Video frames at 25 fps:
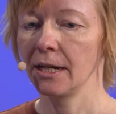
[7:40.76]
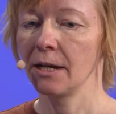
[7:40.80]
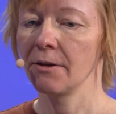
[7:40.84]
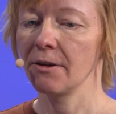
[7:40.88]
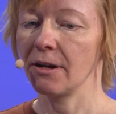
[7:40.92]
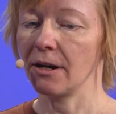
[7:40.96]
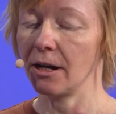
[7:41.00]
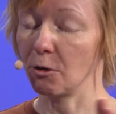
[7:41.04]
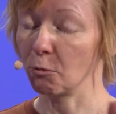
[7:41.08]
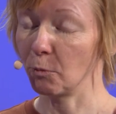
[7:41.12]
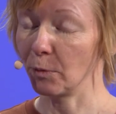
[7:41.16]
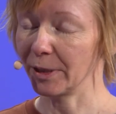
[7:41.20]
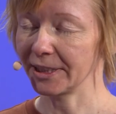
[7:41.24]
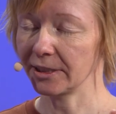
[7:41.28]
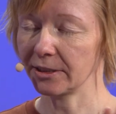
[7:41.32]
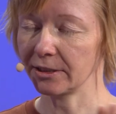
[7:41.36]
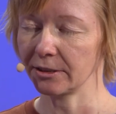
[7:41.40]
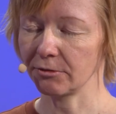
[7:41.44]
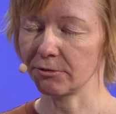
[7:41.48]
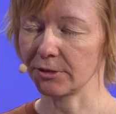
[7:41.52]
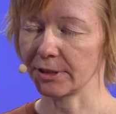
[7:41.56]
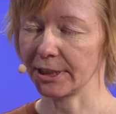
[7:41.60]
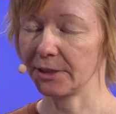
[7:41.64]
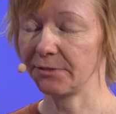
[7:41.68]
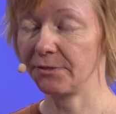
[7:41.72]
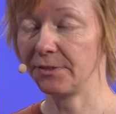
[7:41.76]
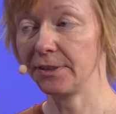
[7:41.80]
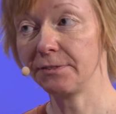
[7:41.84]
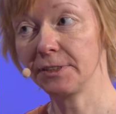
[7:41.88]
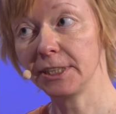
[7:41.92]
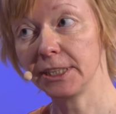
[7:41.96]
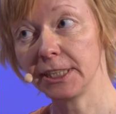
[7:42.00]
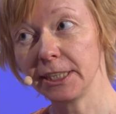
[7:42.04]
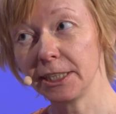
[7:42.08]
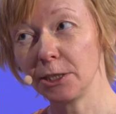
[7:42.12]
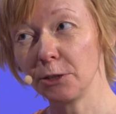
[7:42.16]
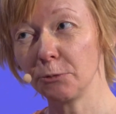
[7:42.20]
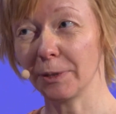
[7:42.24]

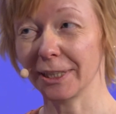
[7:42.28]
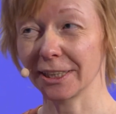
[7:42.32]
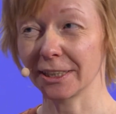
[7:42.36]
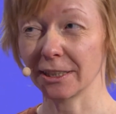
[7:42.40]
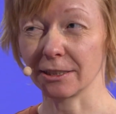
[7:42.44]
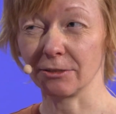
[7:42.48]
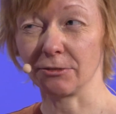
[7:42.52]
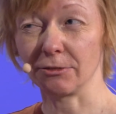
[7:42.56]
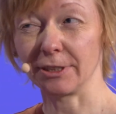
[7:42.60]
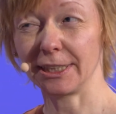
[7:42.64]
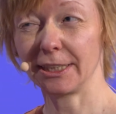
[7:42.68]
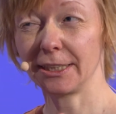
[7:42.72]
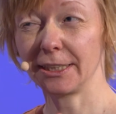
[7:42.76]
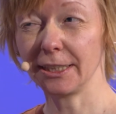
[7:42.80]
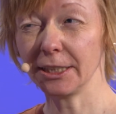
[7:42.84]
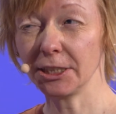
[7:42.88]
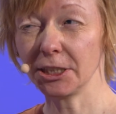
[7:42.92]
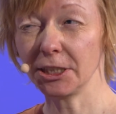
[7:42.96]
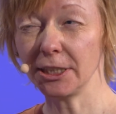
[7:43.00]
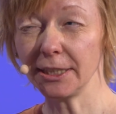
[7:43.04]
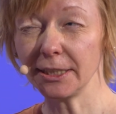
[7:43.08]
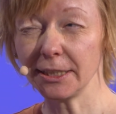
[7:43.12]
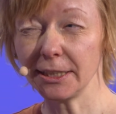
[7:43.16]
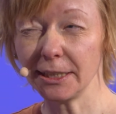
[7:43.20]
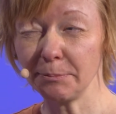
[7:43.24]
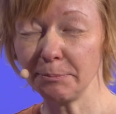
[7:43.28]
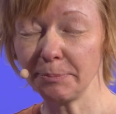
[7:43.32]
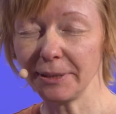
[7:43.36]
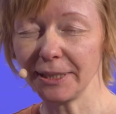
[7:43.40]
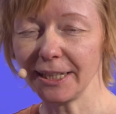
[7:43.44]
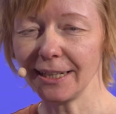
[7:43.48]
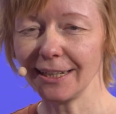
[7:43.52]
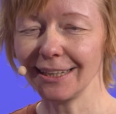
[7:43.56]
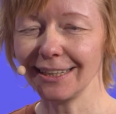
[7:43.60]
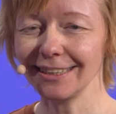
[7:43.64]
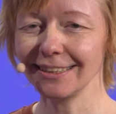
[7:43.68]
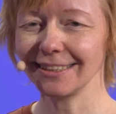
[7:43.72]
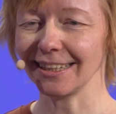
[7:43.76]
150, 160
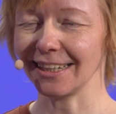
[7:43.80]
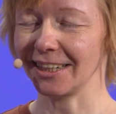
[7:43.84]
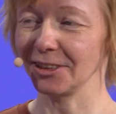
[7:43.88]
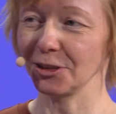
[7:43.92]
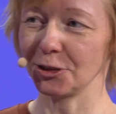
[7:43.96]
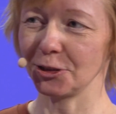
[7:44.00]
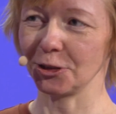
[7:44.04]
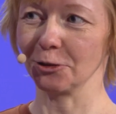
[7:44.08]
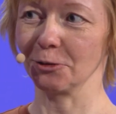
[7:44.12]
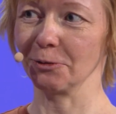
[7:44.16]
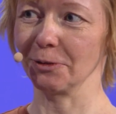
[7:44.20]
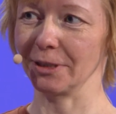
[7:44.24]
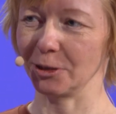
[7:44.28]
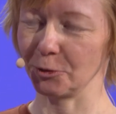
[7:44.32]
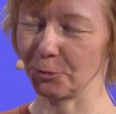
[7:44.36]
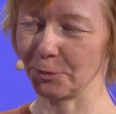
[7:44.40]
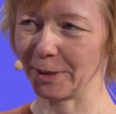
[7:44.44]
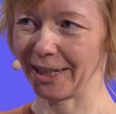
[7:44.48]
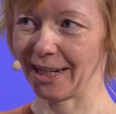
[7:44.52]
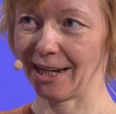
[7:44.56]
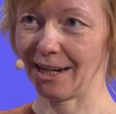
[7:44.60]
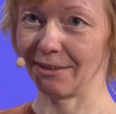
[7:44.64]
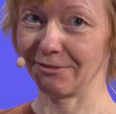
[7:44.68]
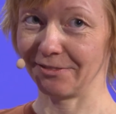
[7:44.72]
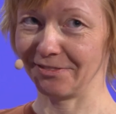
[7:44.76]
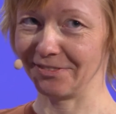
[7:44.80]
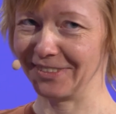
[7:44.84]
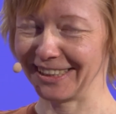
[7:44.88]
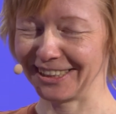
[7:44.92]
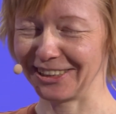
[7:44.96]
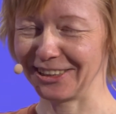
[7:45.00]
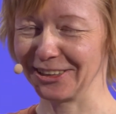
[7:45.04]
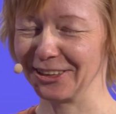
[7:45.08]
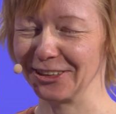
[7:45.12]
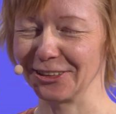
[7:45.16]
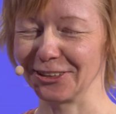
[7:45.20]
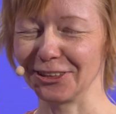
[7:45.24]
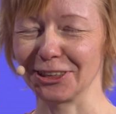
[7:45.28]
TPS, and we have this
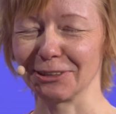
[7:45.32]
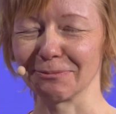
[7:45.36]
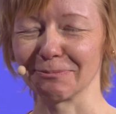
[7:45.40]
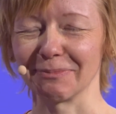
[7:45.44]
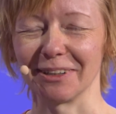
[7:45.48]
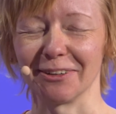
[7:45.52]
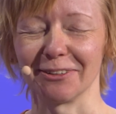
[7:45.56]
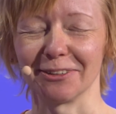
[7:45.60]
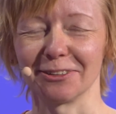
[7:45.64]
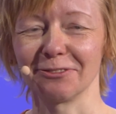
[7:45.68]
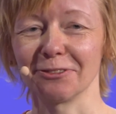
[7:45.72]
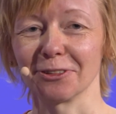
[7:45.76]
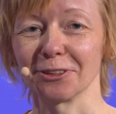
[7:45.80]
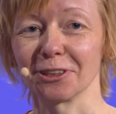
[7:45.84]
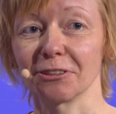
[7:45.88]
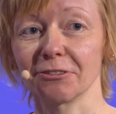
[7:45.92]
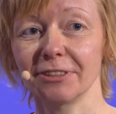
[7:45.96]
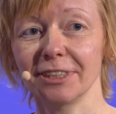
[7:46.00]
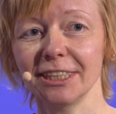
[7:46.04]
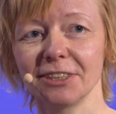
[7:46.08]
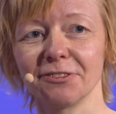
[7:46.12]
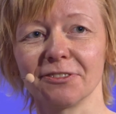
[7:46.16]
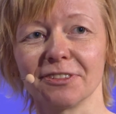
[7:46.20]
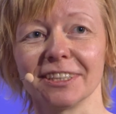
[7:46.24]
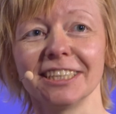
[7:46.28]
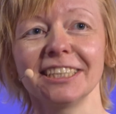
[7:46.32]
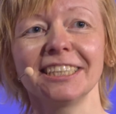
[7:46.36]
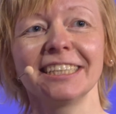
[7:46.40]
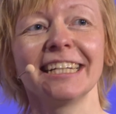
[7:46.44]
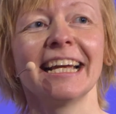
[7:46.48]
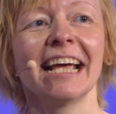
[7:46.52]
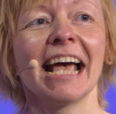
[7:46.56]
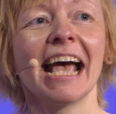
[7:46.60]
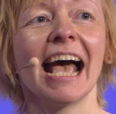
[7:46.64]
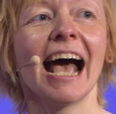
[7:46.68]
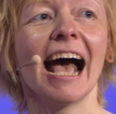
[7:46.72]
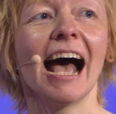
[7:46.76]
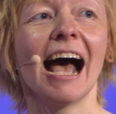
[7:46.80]
huge amount for transfers.
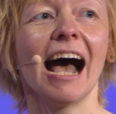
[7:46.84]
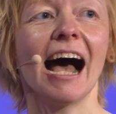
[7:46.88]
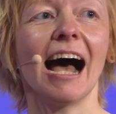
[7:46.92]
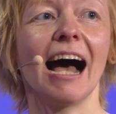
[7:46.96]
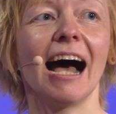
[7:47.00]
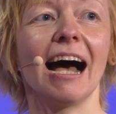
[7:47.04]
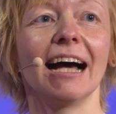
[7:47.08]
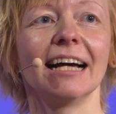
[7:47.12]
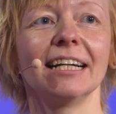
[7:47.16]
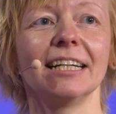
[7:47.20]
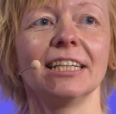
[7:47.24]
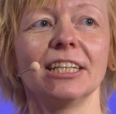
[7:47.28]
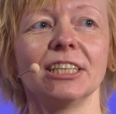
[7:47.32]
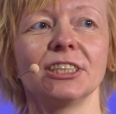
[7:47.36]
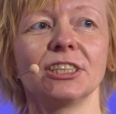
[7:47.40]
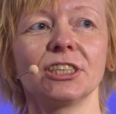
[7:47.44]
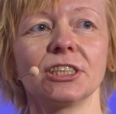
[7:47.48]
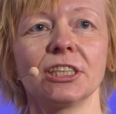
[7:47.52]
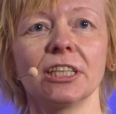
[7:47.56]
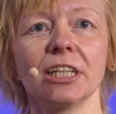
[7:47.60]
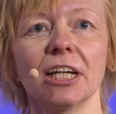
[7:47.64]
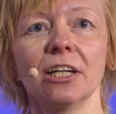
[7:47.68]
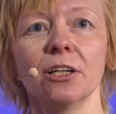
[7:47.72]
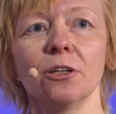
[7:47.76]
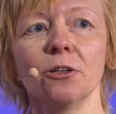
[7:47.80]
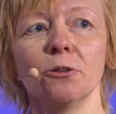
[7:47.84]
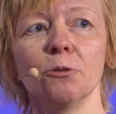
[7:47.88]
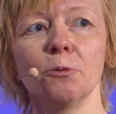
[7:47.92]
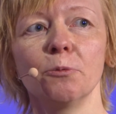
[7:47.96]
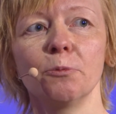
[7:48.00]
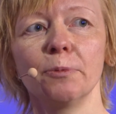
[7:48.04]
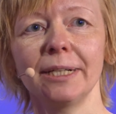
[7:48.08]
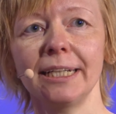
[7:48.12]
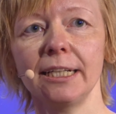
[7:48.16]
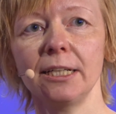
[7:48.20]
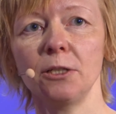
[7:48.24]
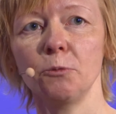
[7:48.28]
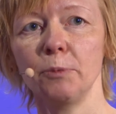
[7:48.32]
So
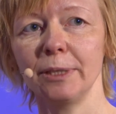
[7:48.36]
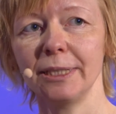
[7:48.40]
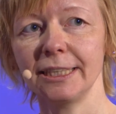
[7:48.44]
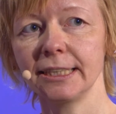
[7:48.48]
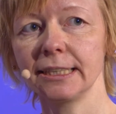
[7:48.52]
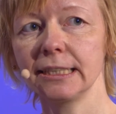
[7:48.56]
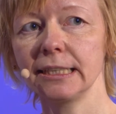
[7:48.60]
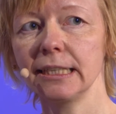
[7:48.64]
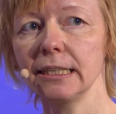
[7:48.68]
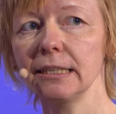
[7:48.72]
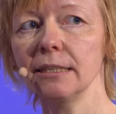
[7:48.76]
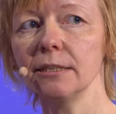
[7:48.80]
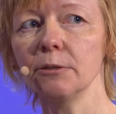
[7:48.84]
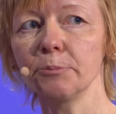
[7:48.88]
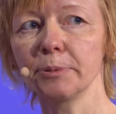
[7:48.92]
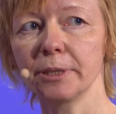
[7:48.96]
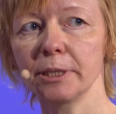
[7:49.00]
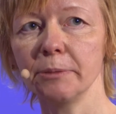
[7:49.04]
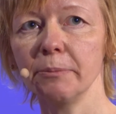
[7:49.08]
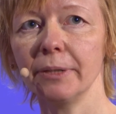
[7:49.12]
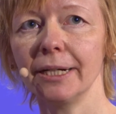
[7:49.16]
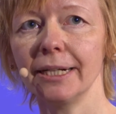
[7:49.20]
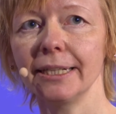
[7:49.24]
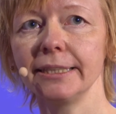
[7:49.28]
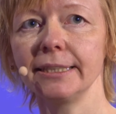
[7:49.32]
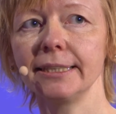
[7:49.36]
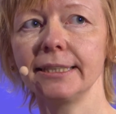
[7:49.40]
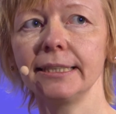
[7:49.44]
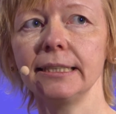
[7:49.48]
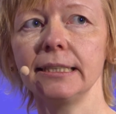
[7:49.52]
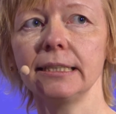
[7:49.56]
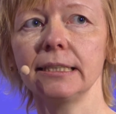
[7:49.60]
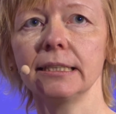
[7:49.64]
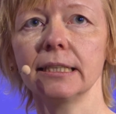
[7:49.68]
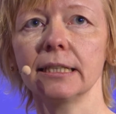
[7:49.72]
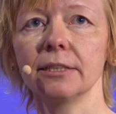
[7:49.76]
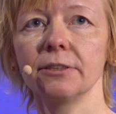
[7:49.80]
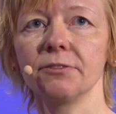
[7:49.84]
we're still
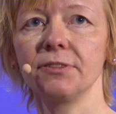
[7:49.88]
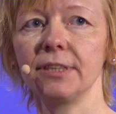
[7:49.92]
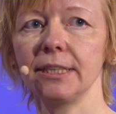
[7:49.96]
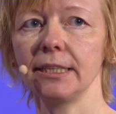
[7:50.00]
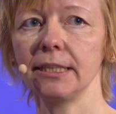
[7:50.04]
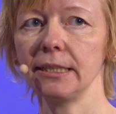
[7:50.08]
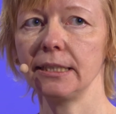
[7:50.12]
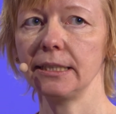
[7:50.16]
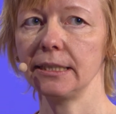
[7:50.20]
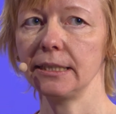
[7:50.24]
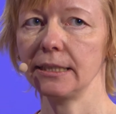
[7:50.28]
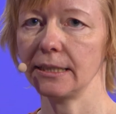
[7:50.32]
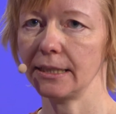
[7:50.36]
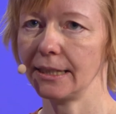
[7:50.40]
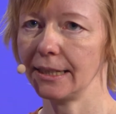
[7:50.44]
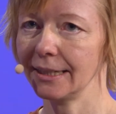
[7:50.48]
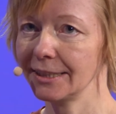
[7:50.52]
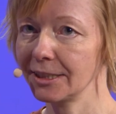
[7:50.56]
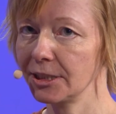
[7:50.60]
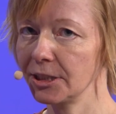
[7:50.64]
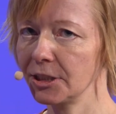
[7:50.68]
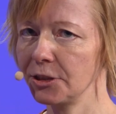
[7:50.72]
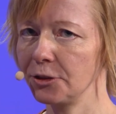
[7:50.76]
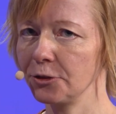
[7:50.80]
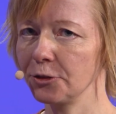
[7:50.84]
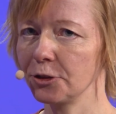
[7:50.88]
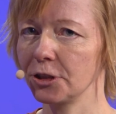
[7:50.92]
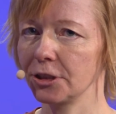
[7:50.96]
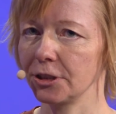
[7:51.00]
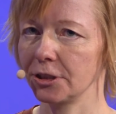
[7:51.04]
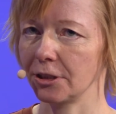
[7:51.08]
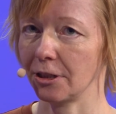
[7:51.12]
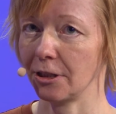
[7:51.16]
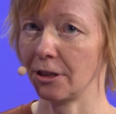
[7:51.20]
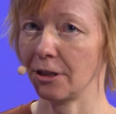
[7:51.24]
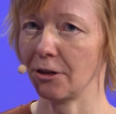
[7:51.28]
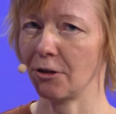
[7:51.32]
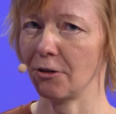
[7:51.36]
optimizing the execution
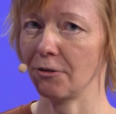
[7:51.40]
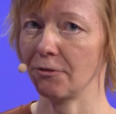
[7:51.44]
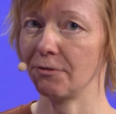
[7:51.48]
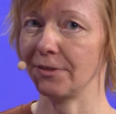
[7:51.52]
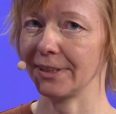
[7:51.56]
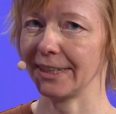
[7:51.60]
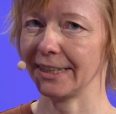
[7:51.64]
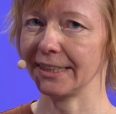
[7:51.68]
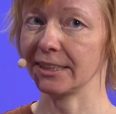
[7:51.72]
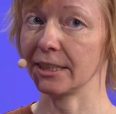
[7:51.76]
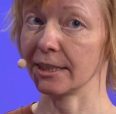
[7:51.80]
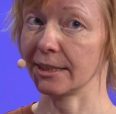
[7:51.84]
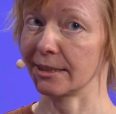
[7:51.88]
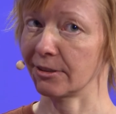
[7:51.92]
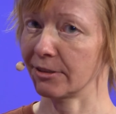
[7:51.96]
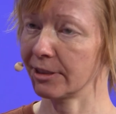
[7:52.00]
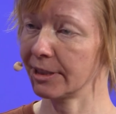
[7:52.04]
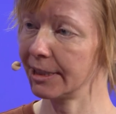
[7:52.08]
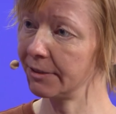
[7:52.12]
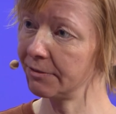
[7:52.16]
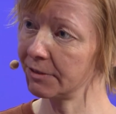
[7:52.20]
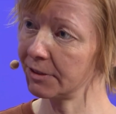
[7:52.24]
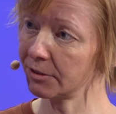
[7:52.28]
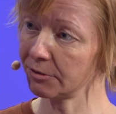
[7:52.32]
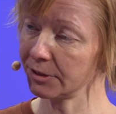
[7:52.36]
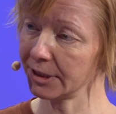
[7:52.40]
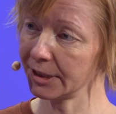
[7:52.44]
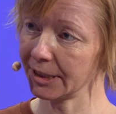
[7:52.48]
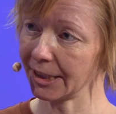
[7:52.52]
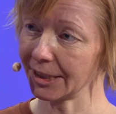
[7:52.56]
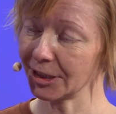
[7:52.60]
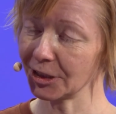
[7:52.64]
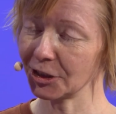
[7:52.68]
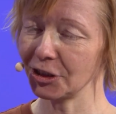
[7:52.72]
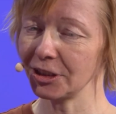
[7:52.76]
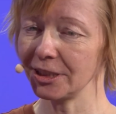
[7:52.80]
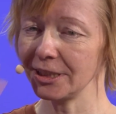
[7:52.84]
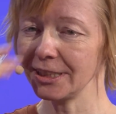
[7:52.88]
of iterative
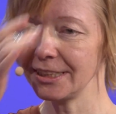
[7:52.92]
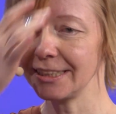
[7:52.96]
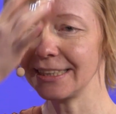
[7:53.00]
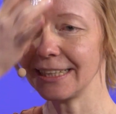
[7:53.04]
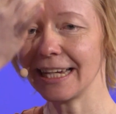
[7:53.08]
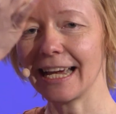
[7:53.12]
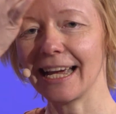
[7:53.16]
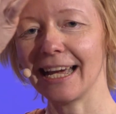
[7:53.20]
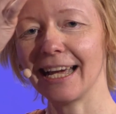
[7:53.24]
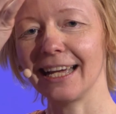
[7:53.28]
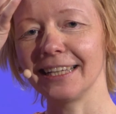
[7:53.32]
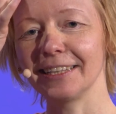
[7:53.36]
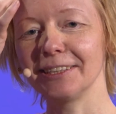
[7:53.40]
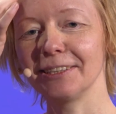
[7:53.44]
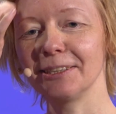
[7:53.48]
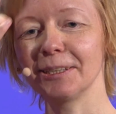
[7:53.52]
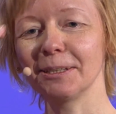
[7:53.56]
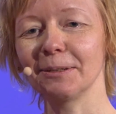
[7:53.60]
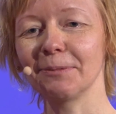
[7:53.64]
transactions, and